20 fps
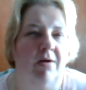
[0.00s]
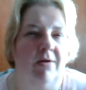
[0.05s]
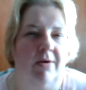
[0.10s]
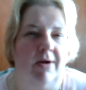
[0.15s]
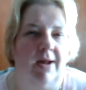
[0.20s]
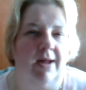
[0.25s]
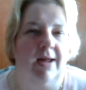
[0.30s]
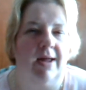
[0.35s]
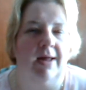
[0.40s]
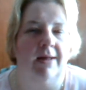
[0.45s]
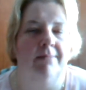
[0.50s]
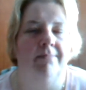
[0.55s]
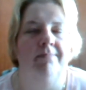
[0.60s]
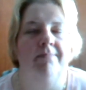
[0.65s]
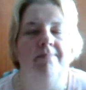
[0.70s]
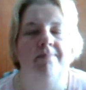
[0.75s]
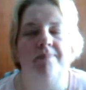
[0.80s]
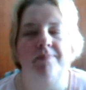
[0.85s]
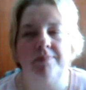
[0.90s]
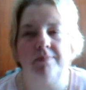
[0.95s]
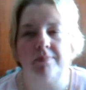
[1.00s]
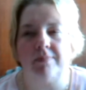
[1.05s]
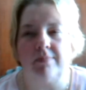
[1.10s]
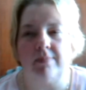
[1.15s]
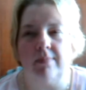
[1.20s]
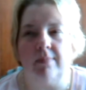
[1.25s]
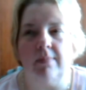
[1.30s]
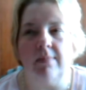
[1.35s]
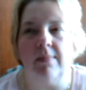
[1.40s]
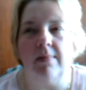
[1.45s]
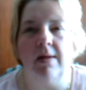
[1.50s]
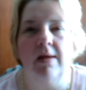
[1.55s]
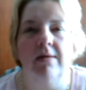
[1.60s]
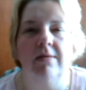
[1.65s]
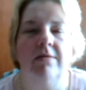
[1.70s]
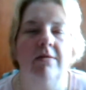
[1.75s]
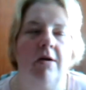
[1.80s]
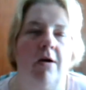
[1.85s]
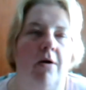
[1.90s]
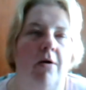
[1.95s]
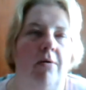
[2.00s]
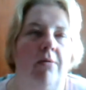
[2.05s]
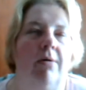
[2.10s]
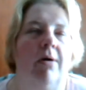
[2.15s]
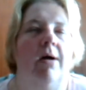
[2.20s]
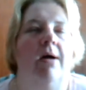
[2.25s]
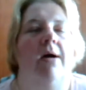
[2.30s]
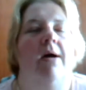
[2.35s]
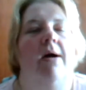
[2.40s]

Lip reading: hungry again. So,